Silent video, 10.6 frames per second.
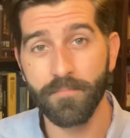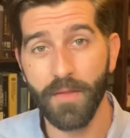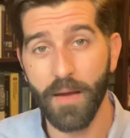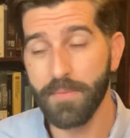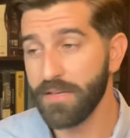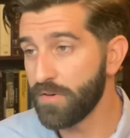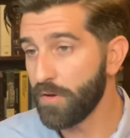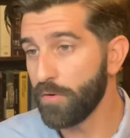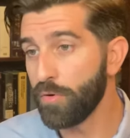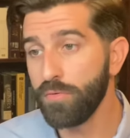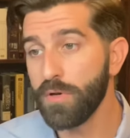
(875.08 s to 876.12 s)
I mean,
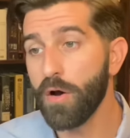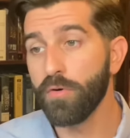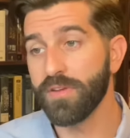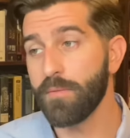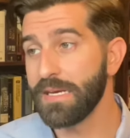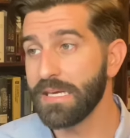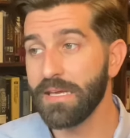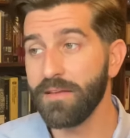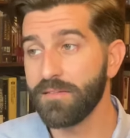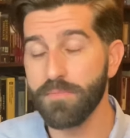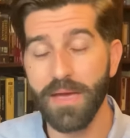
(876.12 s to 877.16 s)
who knows how many
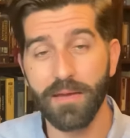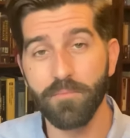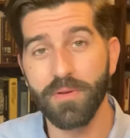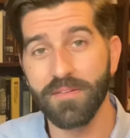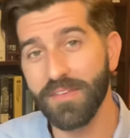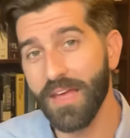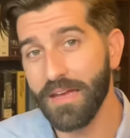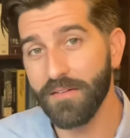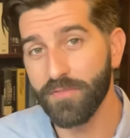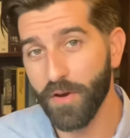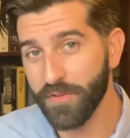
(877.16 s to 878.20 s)
kids may be
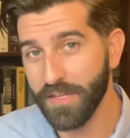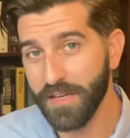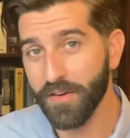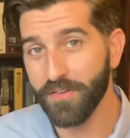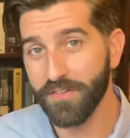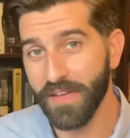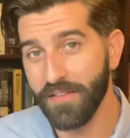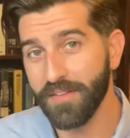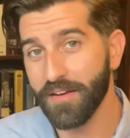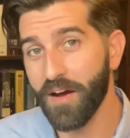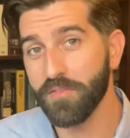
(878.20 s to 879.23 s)
saved over the years in the
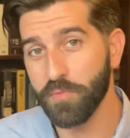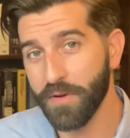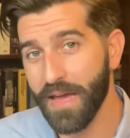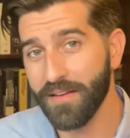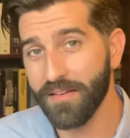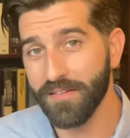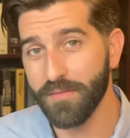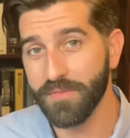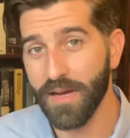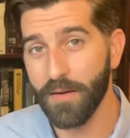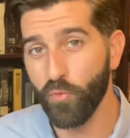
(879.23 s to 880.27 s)
Gospel Catechism
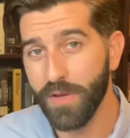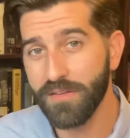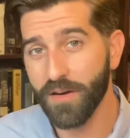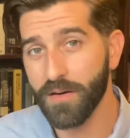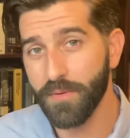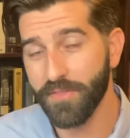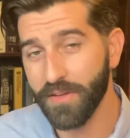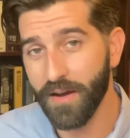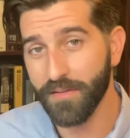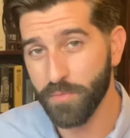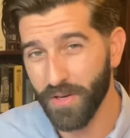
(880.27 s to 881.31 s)
time? We talk about the
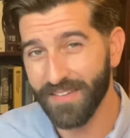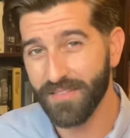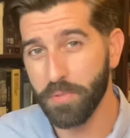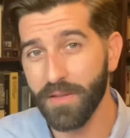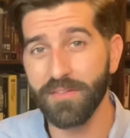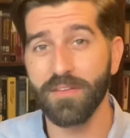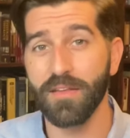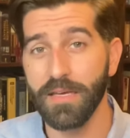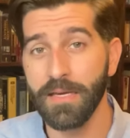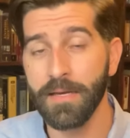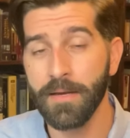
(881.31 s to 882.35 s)
Gospel
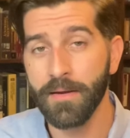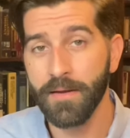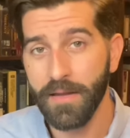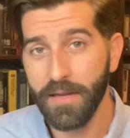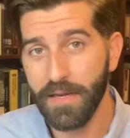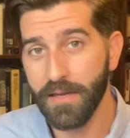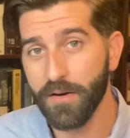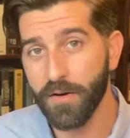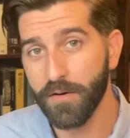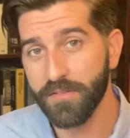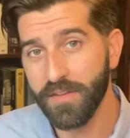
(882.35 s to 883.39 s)
explicitly in
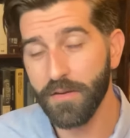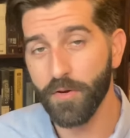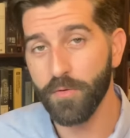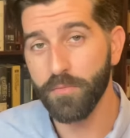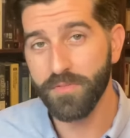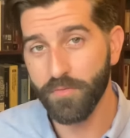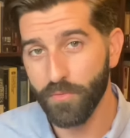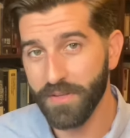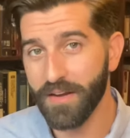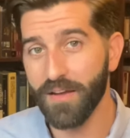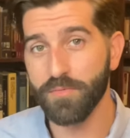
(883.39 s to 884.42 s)
our city groups with the
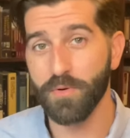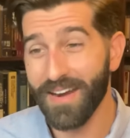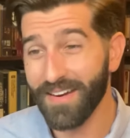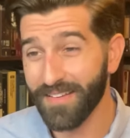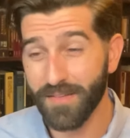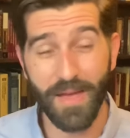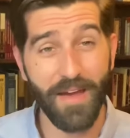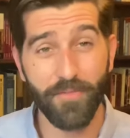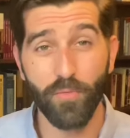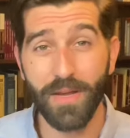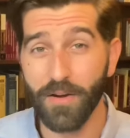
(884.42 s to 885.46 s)
Gospel Catechism
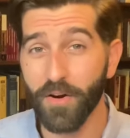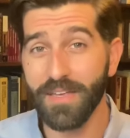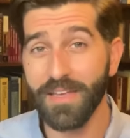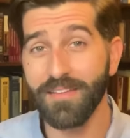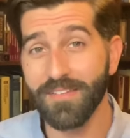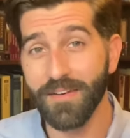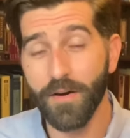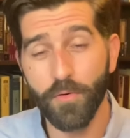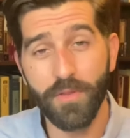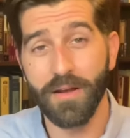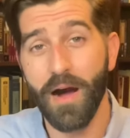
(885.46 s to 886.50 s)
every week. Our kids know
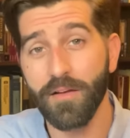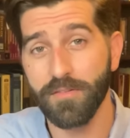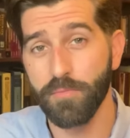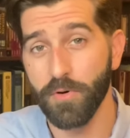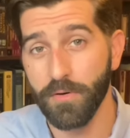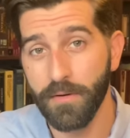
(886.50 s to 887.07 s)
the Gospel.